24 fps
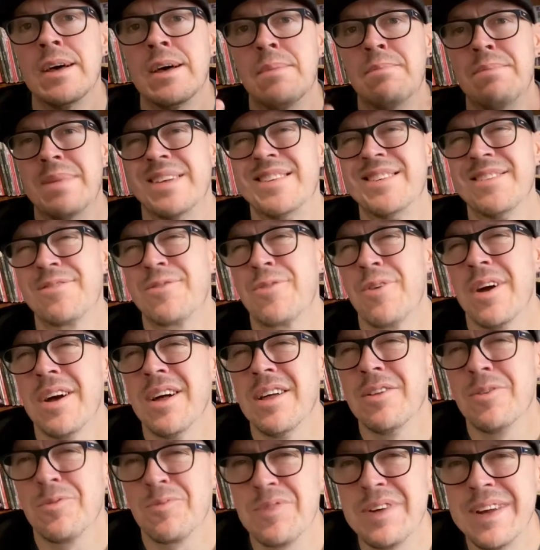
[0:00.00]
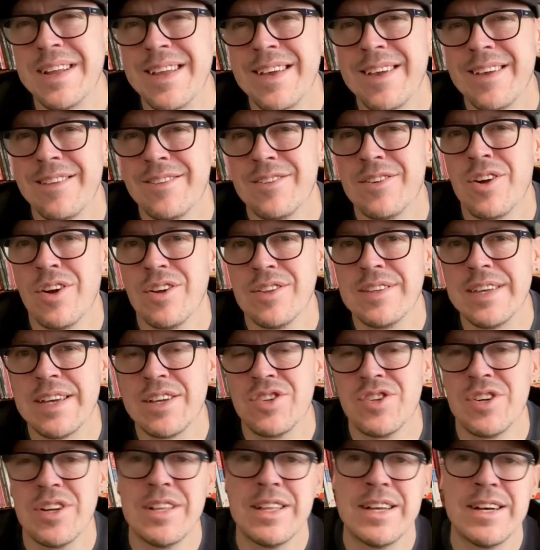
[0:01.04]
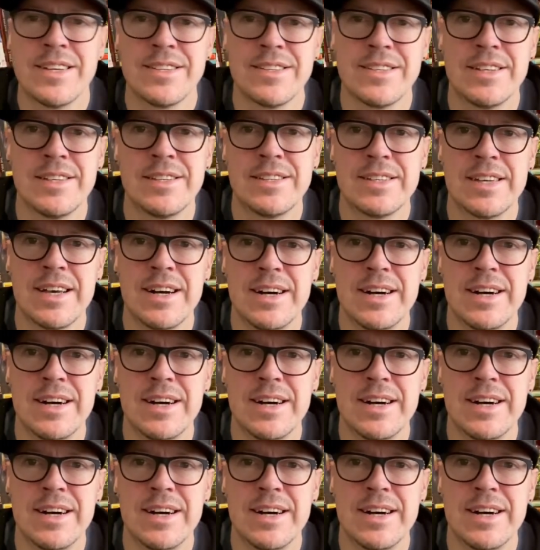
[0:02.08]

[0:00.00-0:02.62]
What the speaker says: Massive grail, really, to contextualize it,